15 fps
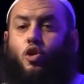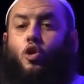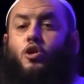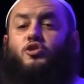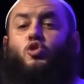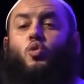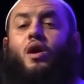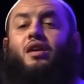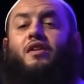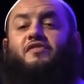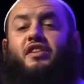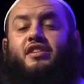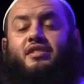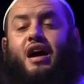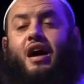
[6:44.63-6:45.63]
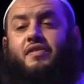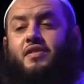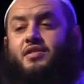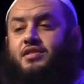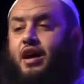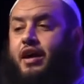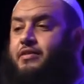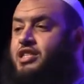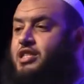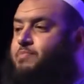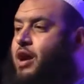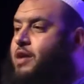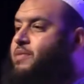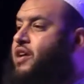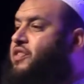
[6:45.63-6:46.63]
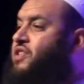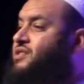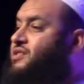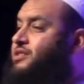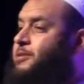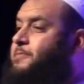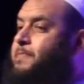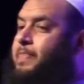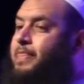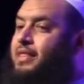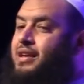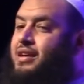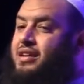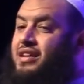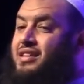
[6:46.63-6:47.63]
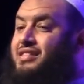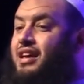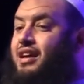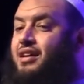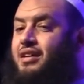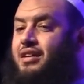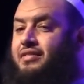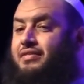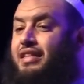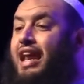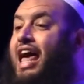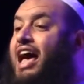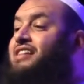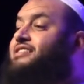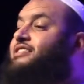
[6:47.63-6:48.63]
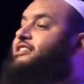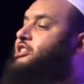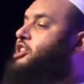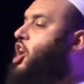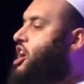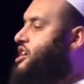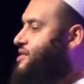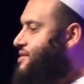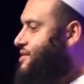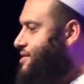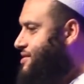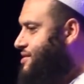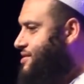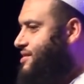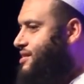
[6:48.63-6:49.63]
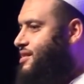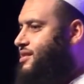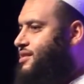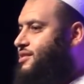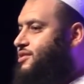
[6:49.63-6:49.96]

Also, one of these other signs, my brothers, is uh, the landslides.